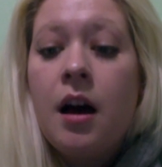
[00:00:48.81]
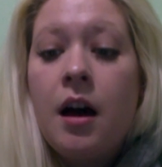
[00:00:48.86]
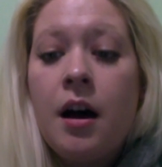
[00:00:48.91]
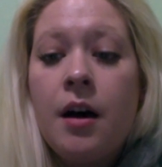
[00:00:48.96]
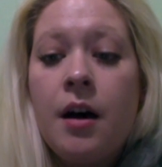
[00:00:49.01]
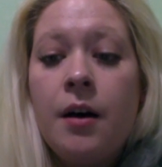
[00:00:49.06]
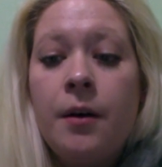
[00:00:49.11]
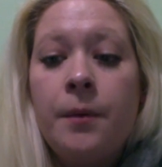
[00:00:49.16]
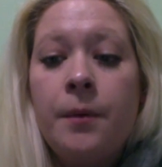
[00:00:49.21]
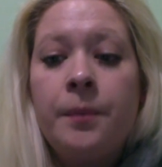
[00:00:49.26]

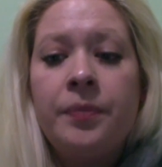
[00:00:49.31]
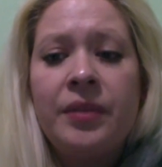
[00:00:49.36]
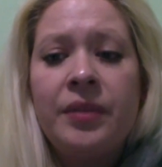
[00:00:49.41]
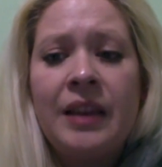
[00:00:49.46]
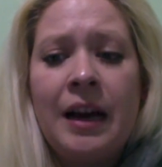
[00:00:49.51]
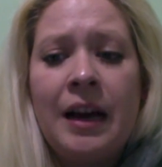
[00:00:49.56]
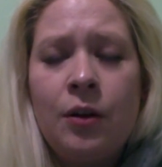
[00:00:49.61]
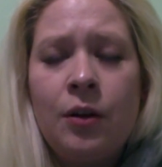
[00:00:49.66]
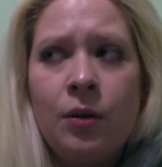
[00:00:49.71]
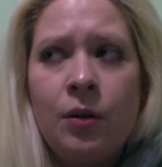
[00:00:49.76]

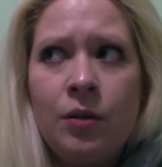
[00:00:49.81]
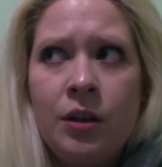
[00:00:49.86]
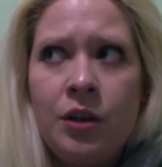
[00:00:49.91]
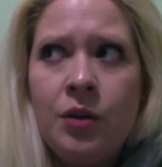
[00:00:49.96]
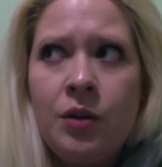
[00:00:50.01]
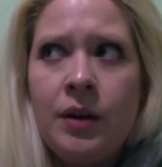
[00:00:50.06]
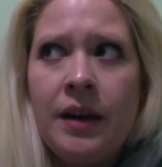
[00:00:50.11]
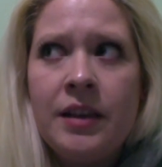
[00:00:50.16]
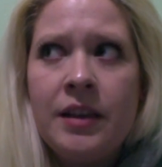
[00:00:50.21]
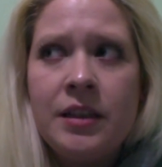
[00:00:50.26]
I know the
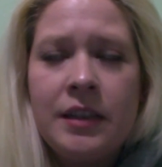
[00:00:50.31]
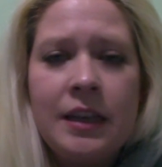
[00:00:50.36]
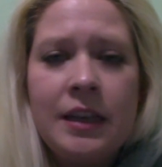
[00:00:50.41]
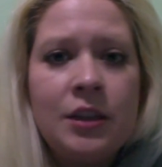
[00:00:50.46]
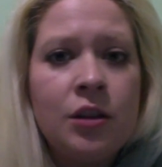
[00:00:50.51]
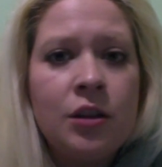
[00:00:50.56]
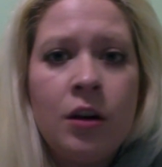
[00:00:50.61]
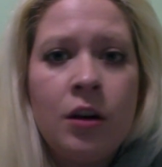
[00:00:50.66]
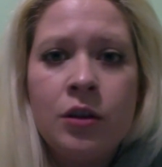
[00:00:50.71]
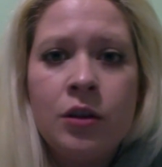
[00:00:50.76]
United
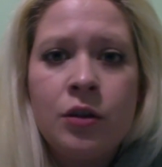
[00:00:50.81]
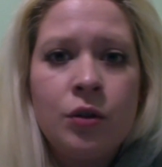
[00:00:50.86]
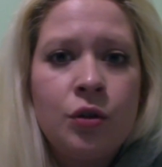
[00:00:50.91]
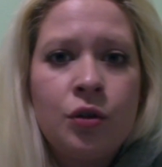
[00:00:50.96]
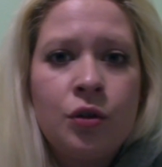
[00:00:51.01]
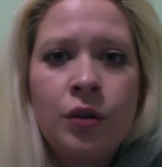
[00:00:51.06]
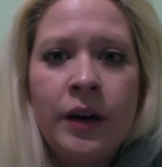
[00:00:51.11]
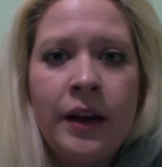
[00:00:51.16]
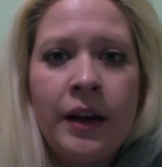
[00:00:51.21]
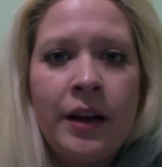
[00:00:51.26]
States also
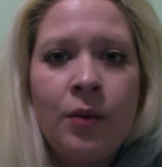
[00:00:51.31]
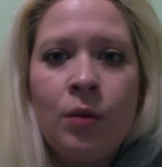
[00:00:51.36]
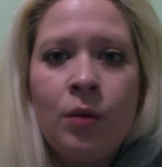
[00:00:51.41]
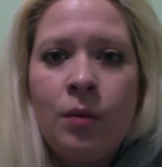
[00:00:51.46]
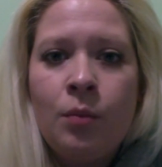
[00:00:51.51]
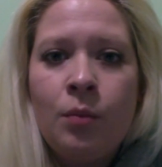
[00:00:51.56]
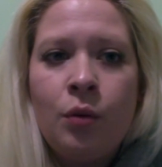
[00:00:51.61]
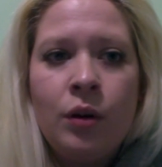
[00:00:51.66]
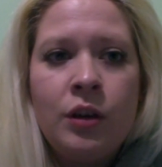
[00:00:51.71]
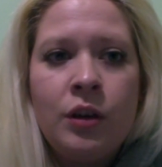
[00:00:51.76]
tried at
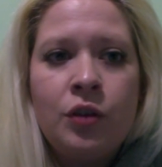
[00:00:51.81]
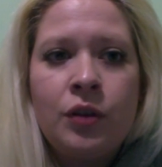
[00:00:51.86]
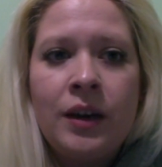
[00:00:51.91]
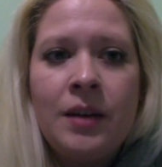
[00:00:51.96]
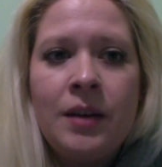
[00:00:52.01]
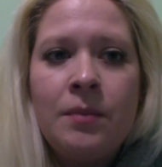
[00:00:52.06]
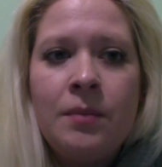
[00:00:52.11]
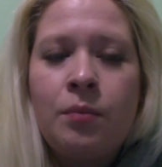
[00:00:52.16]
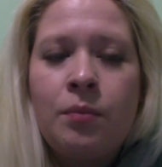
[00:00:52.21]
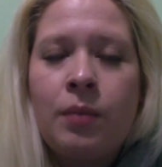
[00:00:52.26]
one point
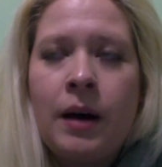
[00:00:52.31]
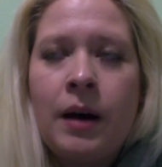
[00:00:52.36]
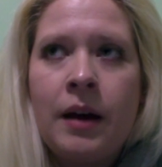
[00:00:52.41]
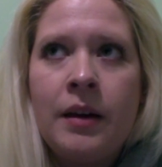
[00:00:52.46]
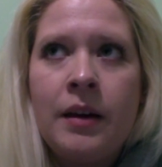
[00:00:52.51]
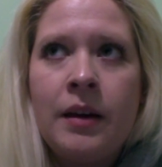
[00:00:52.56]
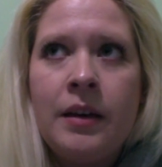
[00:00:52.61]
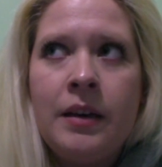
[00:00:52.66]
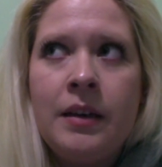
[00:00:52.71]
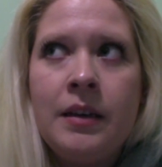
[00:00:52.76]
trying
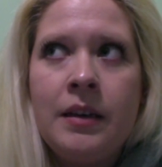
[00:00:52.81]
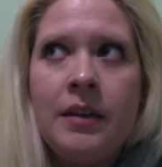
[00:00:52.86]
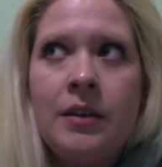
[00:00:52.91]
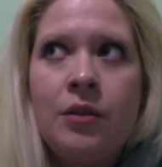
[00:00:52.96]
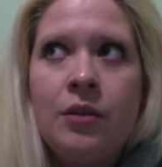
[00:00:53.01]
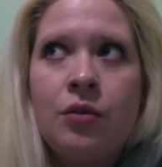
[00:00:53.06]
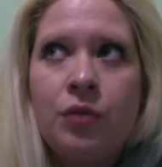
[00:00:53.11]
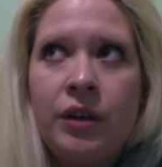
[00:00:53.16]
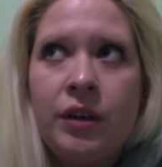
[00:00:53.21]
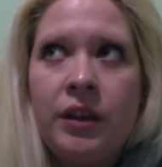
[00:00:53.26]
buying
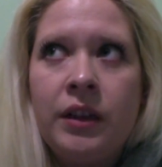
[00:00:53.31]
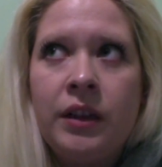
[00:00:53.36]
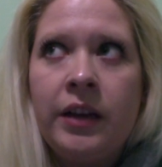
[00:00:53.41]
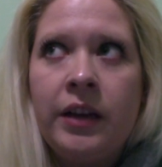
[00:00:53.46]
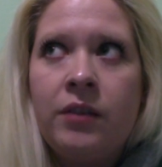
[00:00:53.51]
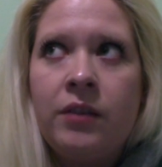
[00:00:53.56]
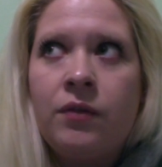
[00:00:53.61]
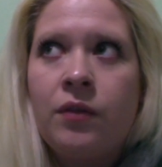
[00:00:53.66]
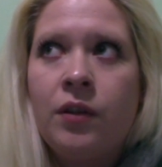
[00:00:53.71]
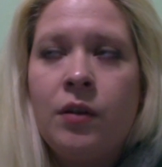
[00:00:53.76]

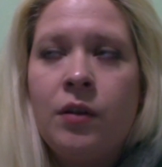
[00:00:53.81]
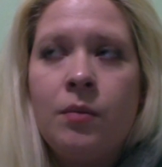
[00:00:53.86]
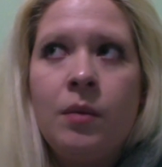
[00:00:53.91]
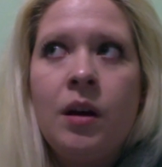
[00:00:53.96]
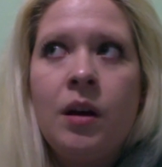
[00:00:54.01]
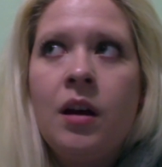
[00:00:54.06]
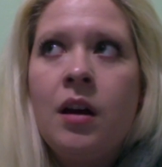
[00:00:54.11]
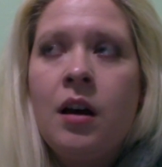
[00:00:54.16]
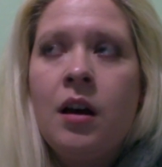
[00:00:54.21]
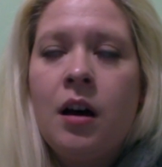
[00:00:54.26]
Greenland from
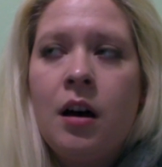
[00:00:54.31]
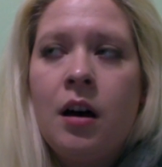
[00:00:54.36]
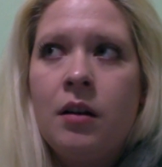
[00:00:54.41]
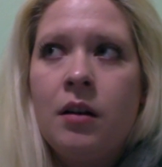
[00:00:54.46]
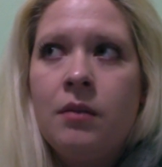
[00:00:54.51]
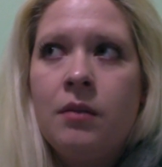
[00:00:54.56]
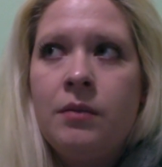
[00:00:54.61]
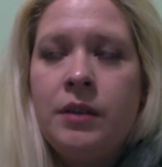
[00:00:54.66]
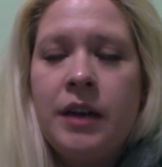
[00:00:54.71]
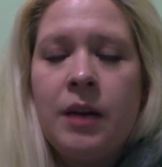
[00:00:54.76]

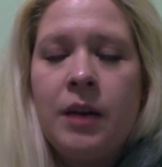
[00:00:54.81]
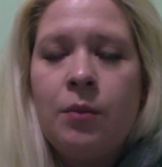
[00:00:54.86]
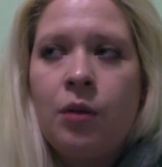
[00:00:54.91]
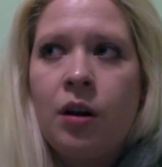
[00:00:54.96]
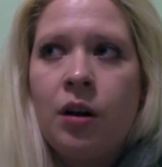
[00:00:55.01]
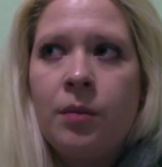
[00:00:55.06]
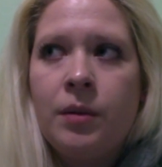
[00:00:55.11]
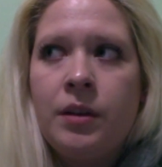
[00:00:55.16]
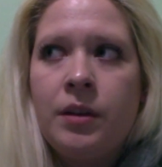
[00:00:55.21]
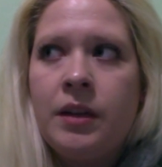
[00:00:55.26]

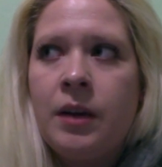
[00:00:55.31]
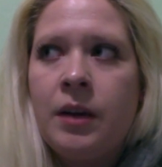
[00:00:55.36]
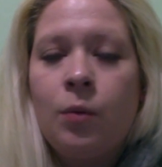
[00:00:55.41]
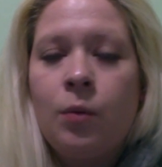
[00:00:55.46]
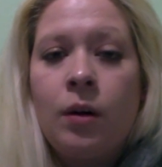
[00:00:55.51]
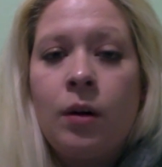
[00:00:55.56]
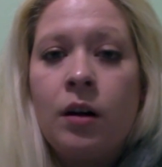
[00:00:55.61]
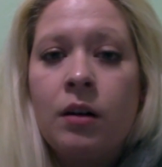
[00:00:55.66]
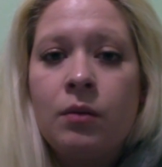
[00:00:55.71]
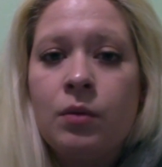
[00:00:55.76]
Denmark, but
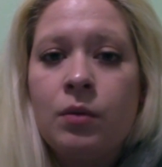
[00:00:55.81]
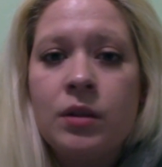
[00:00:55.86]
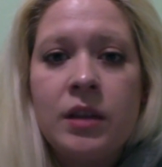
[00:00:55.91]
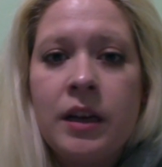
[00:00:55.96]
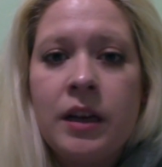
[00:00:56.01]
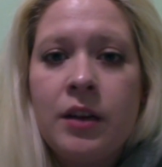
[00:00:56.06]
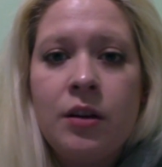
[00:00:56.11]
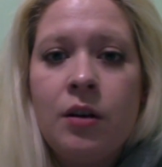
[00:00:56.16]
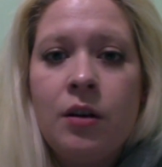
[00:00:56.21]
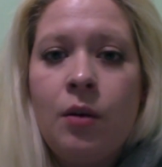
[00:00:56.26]
Denmark was
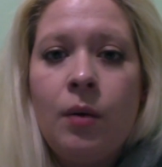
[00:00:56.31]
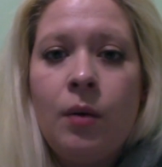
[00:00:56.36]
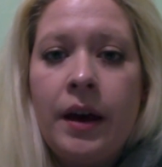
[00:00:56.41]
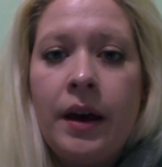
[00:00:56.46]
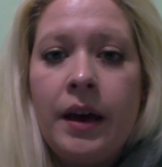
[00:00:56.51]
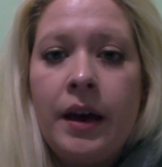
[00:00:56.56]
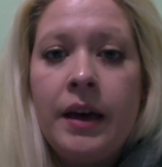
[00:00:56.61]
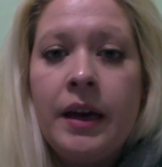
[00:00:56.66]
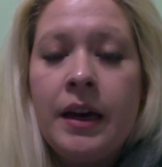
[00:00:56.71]
like, no way.